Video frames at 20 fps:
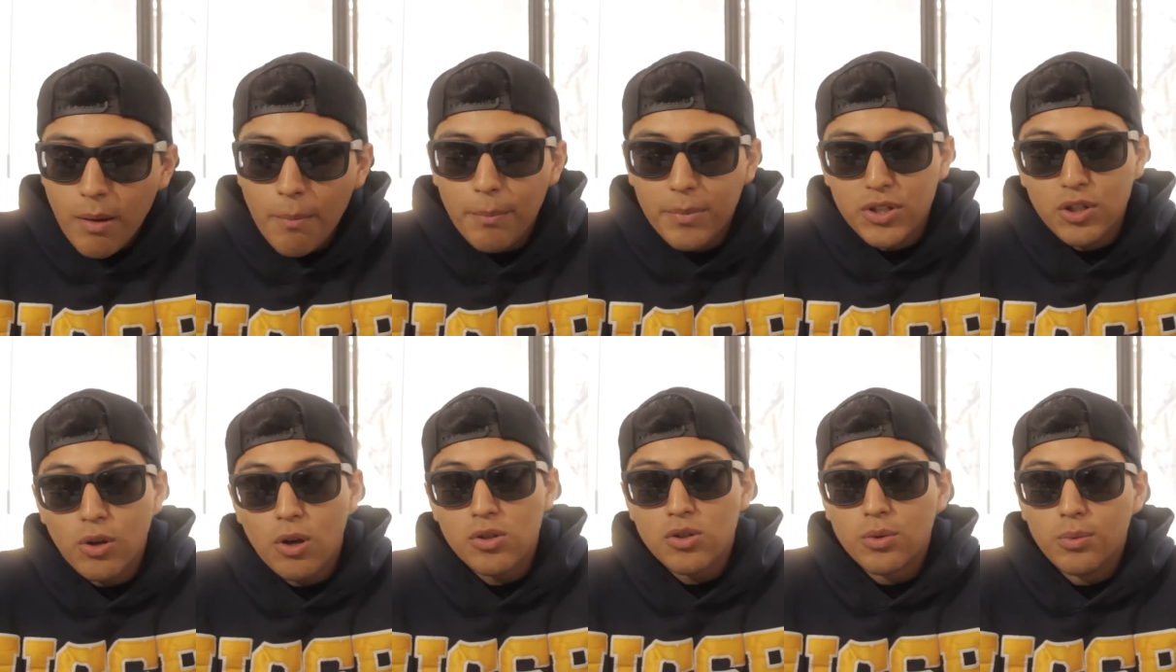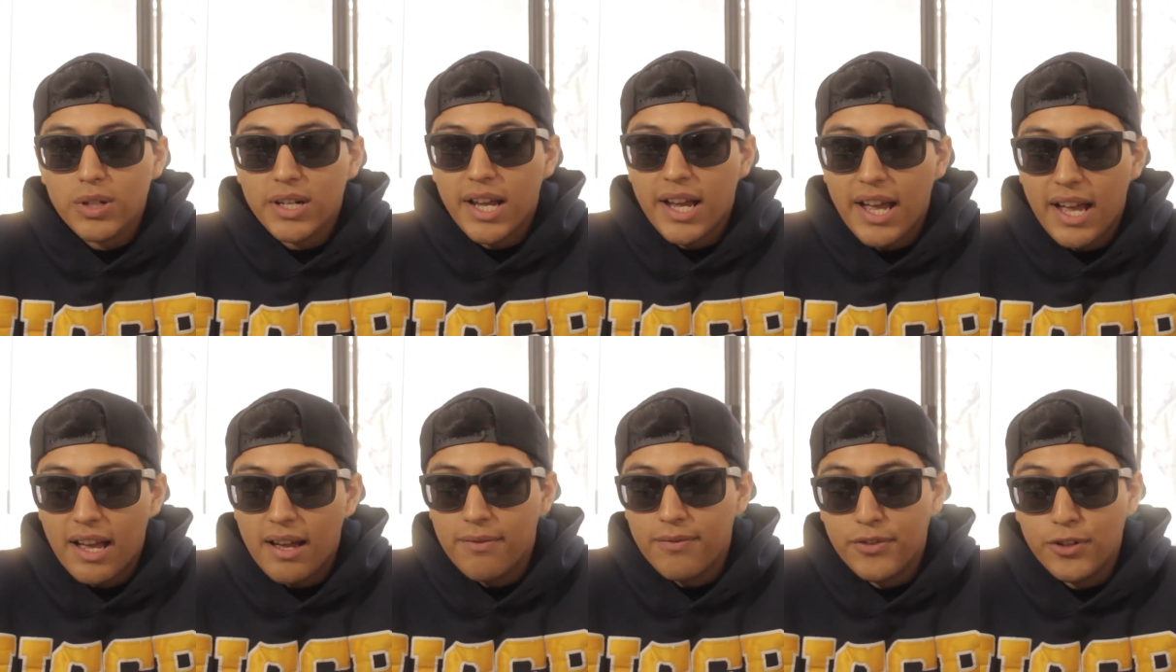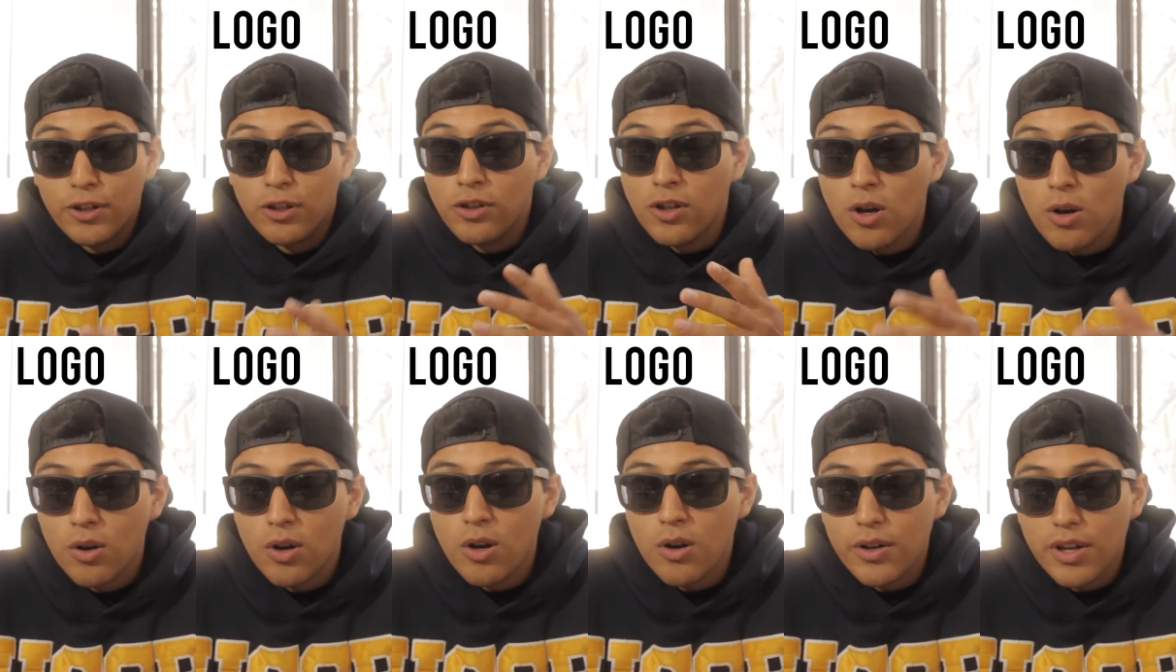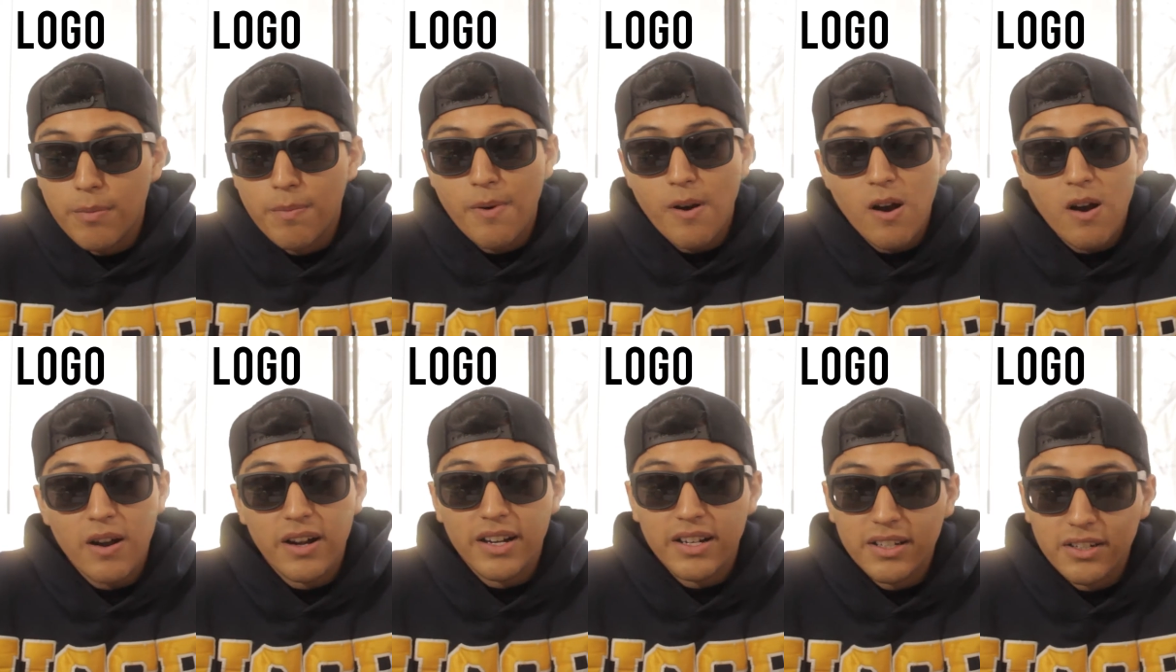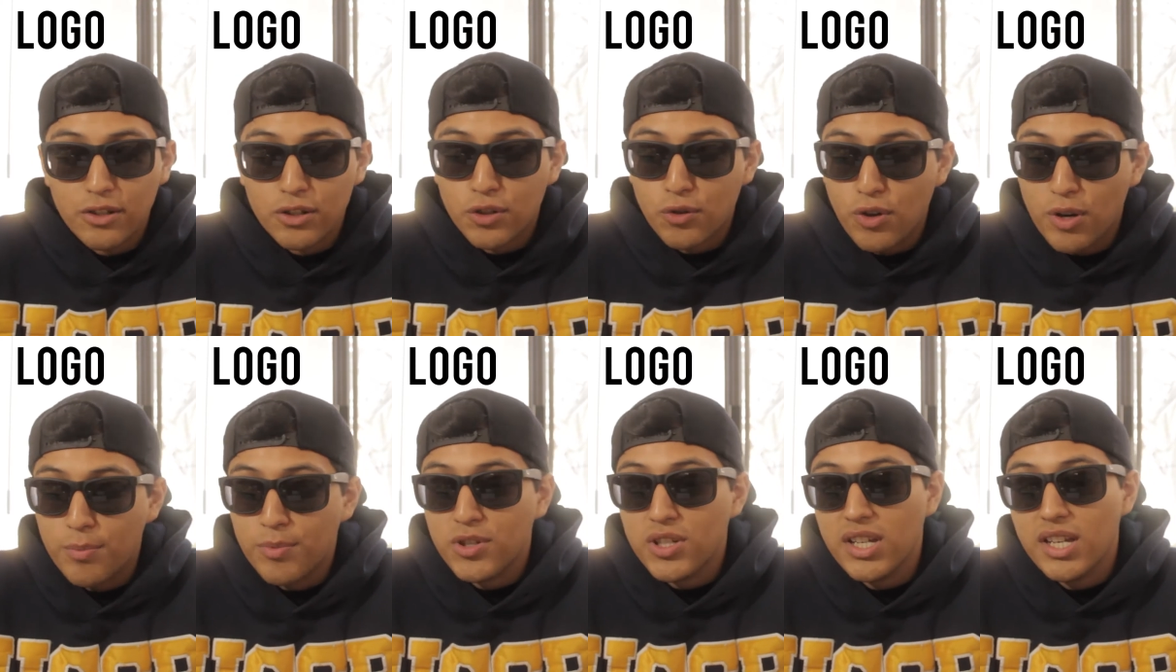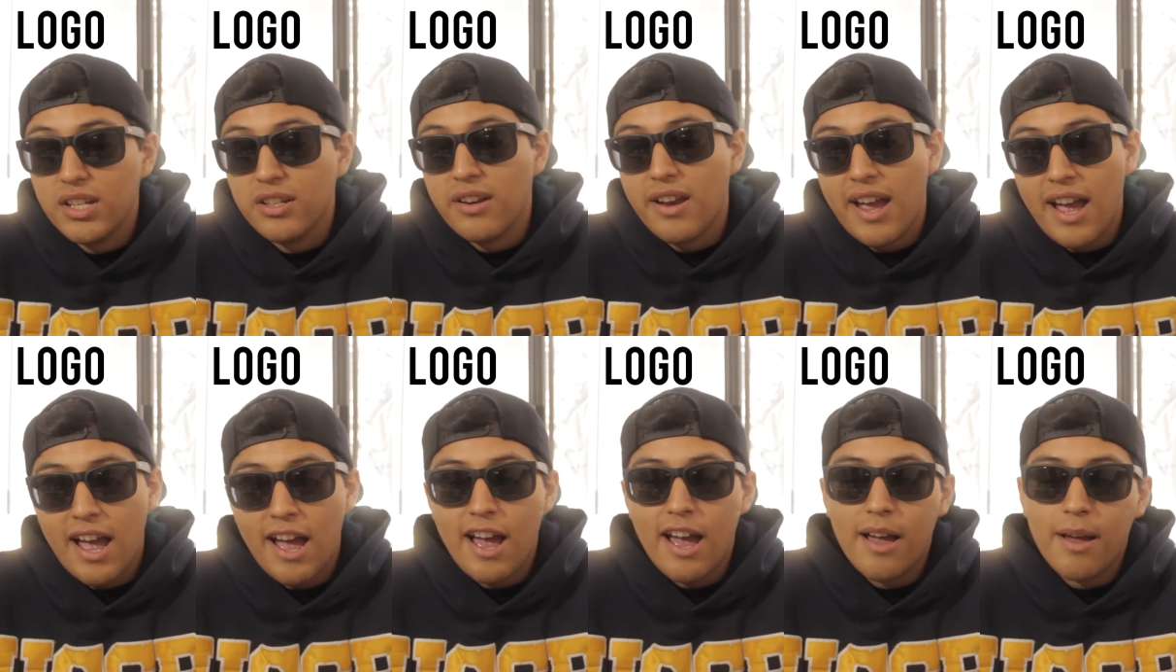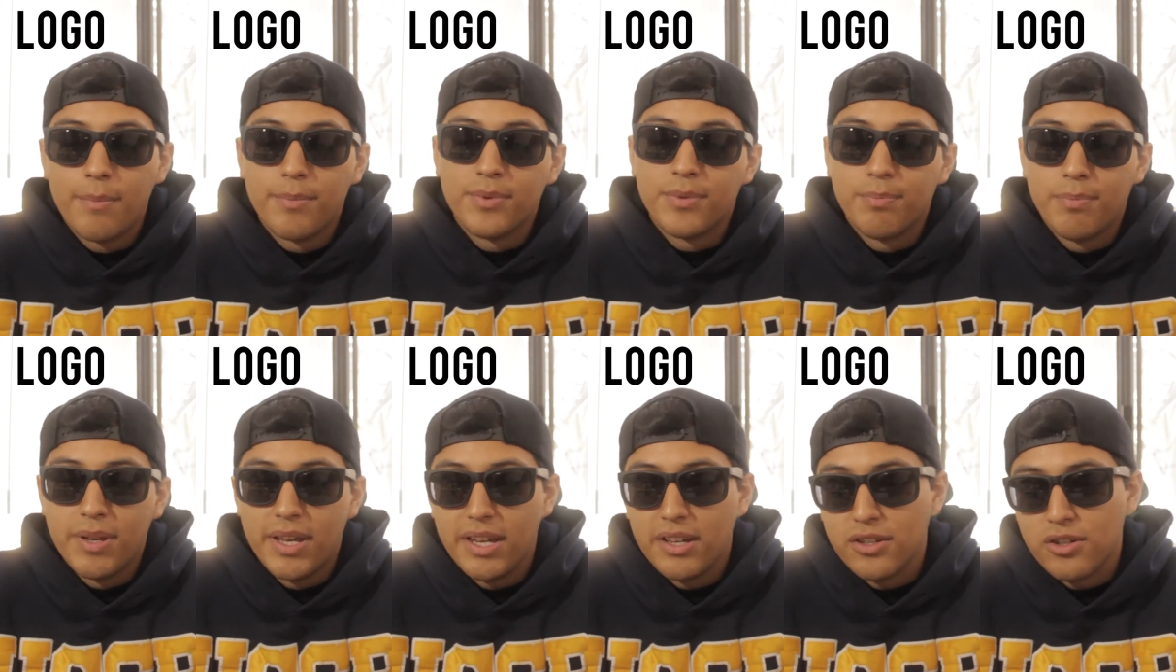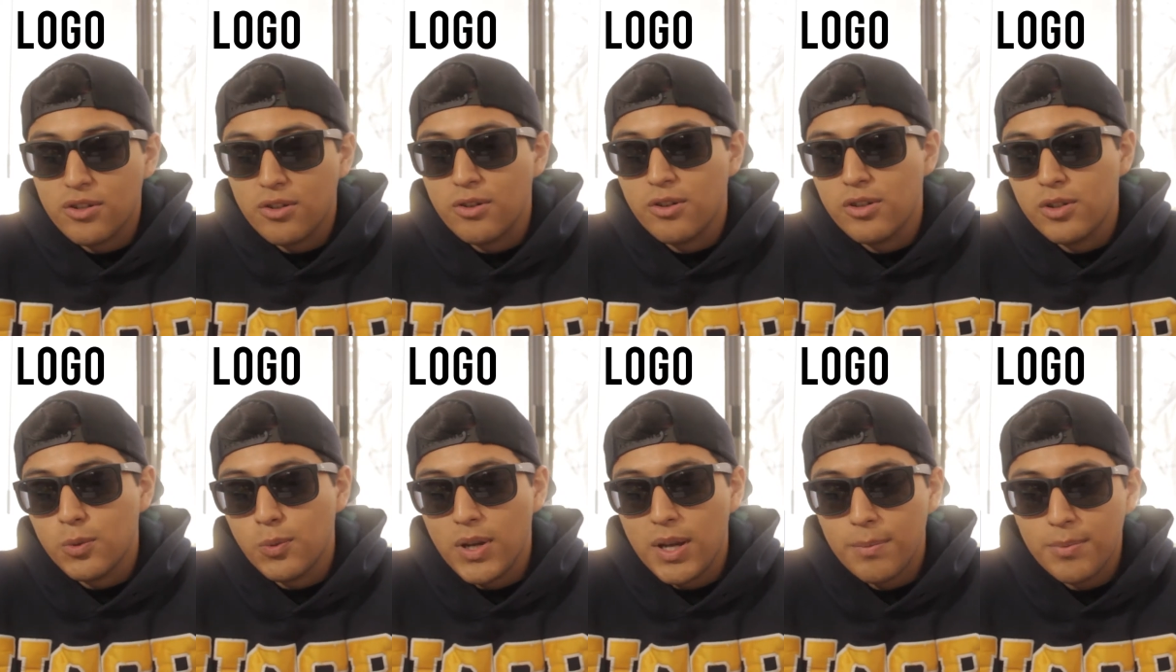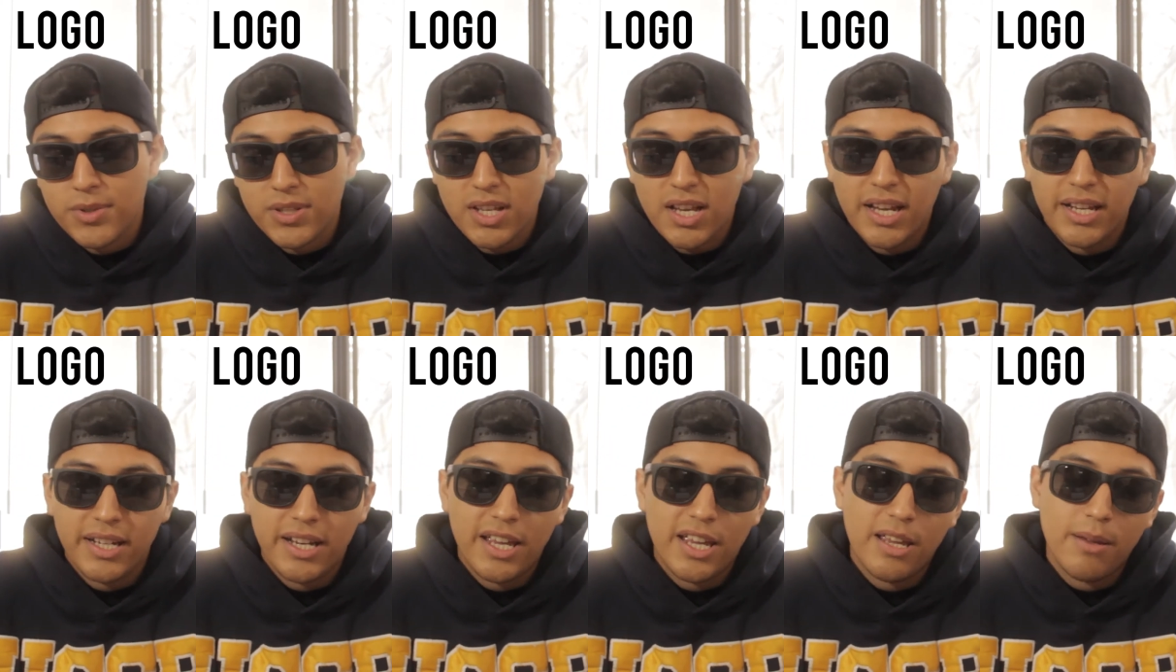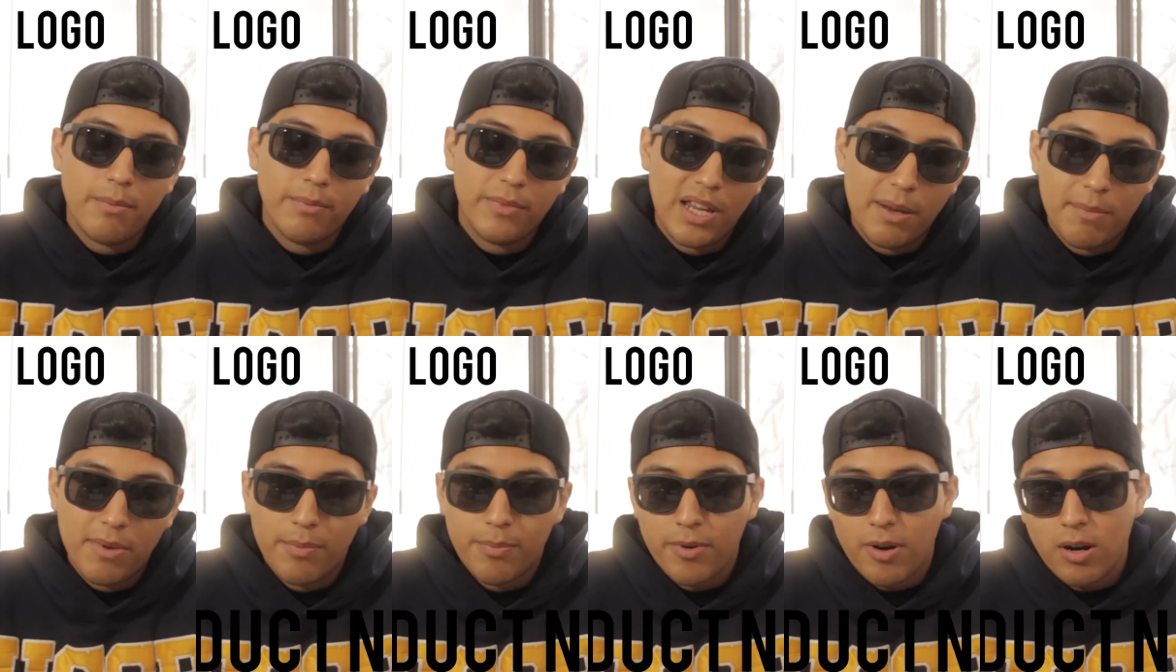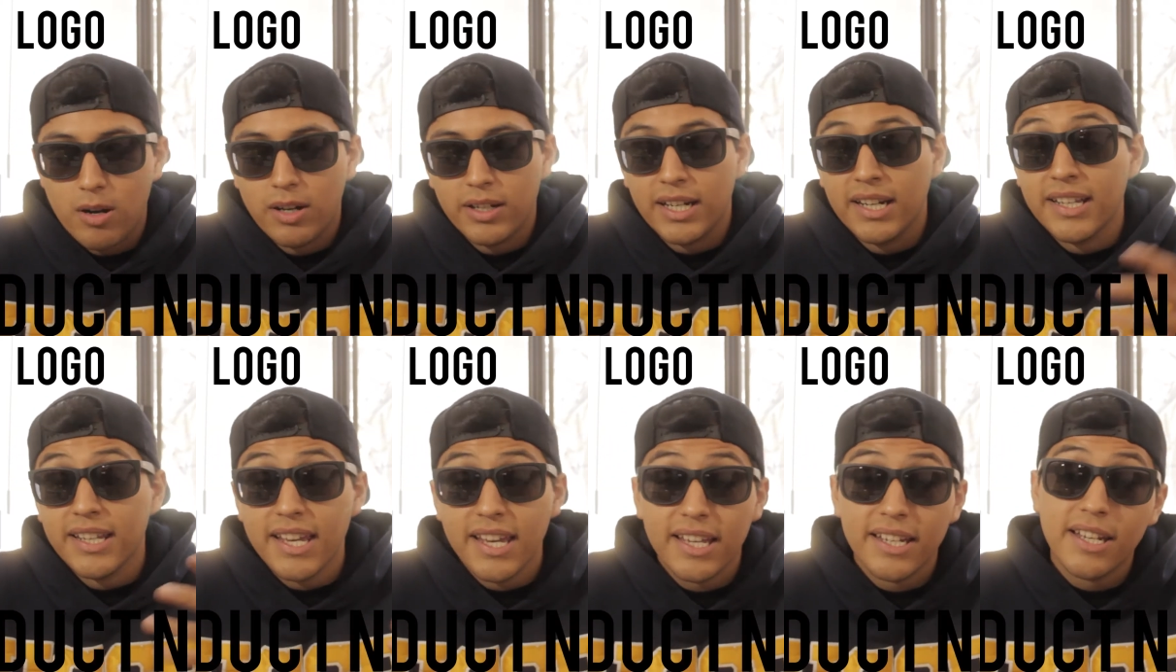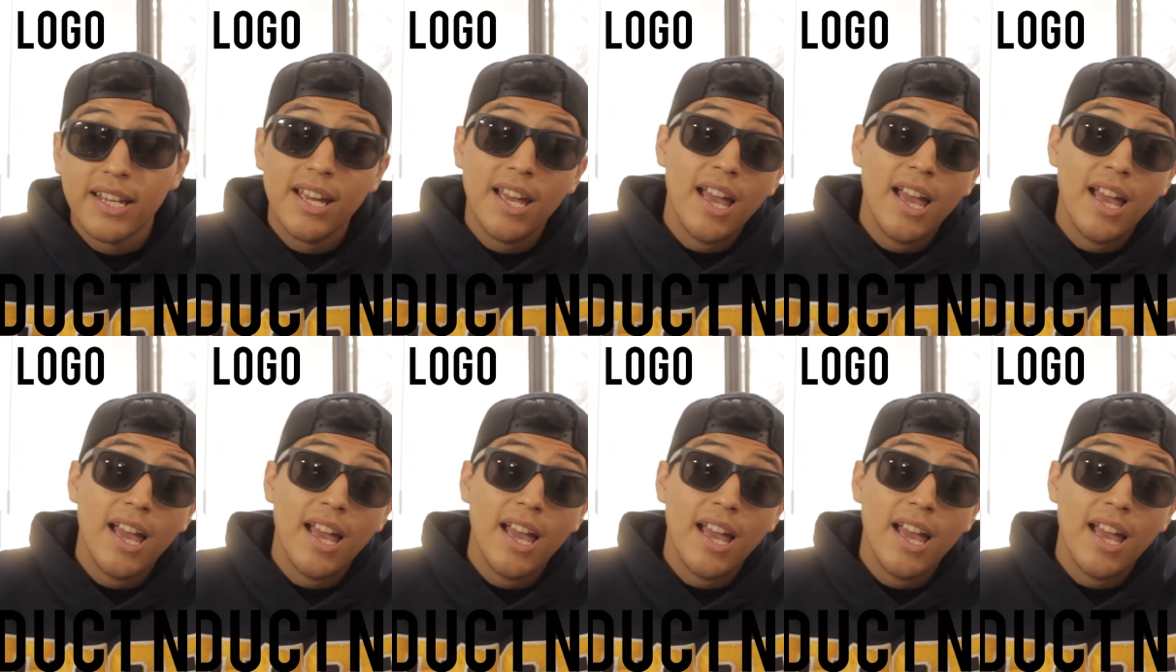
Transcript: But you also want to have your logo, your product description, your apps, pictures, website name of the product, and again,